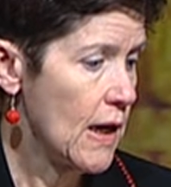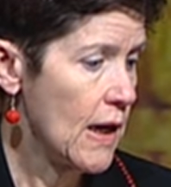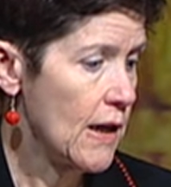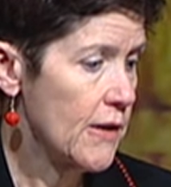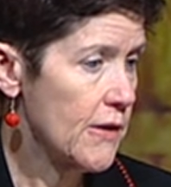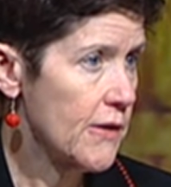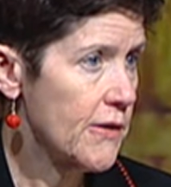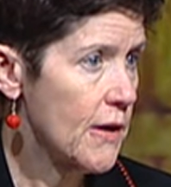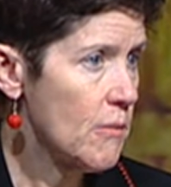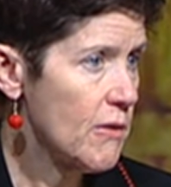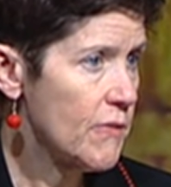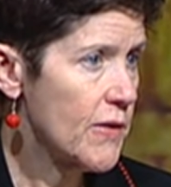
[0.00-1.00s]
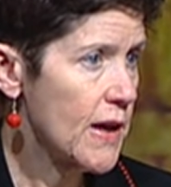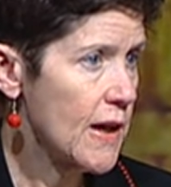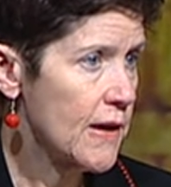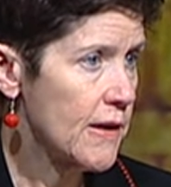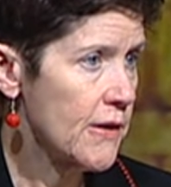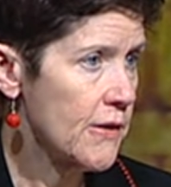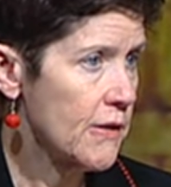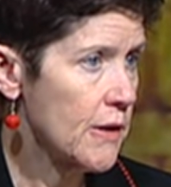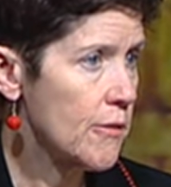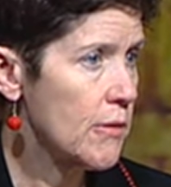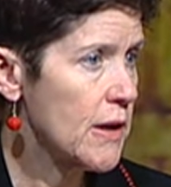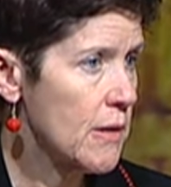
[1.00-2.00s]
And some of that is
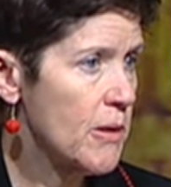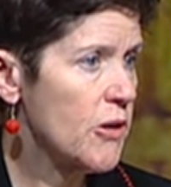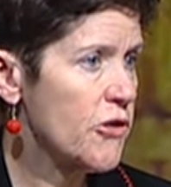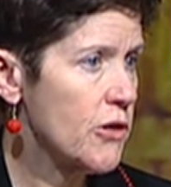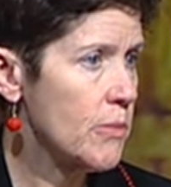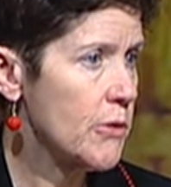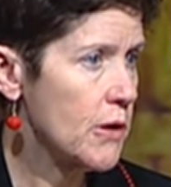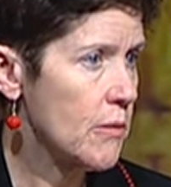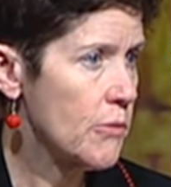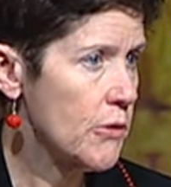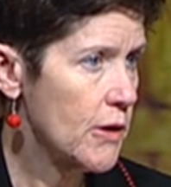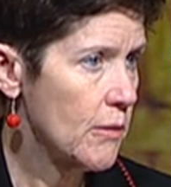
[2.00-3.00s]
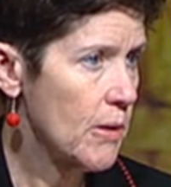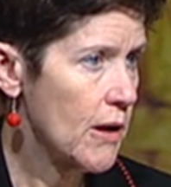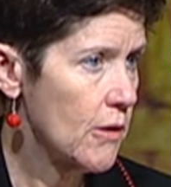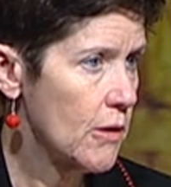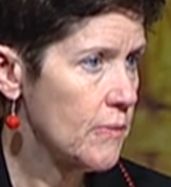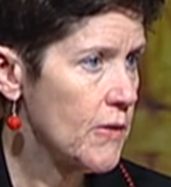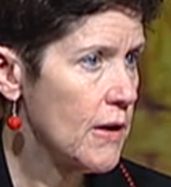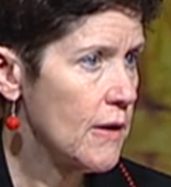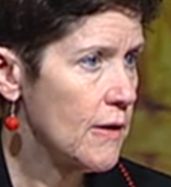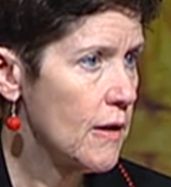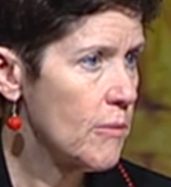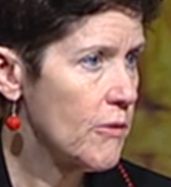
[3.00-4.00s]
literally about cheaper computing power.
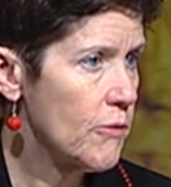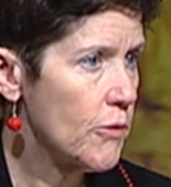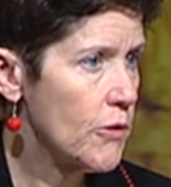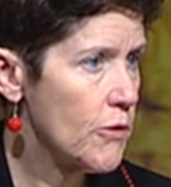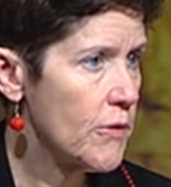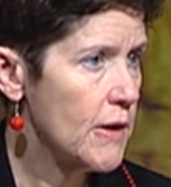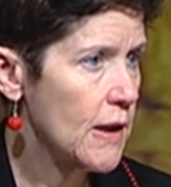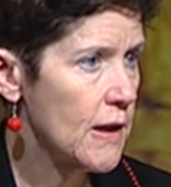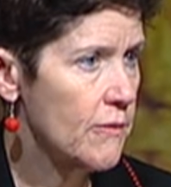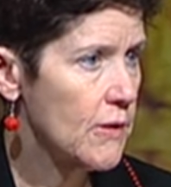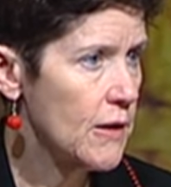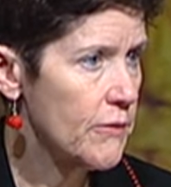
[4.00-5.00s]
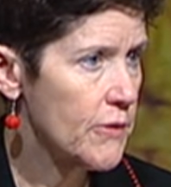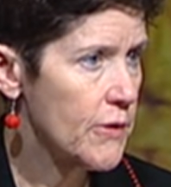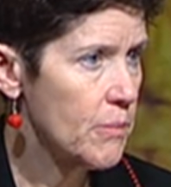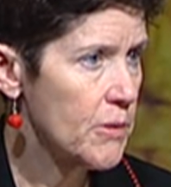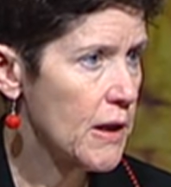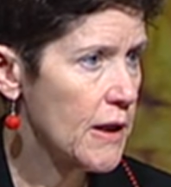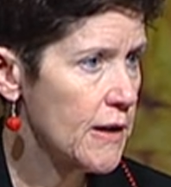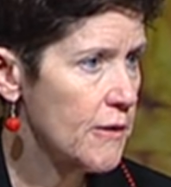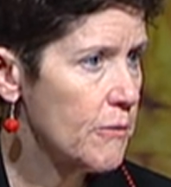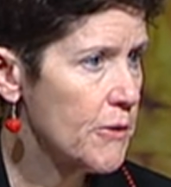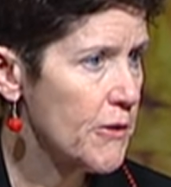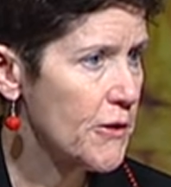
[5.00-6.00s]
Now, before you think I've left the
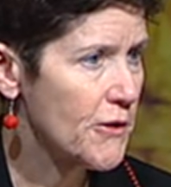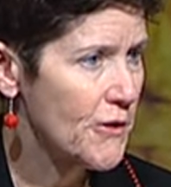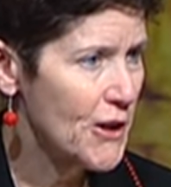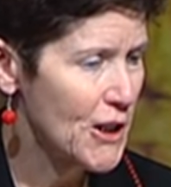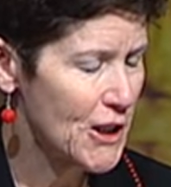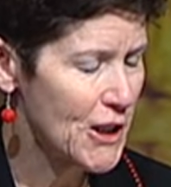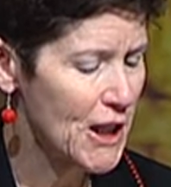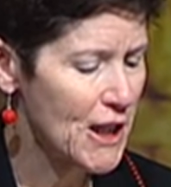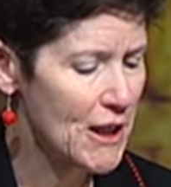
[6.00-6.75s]
planet with this thought,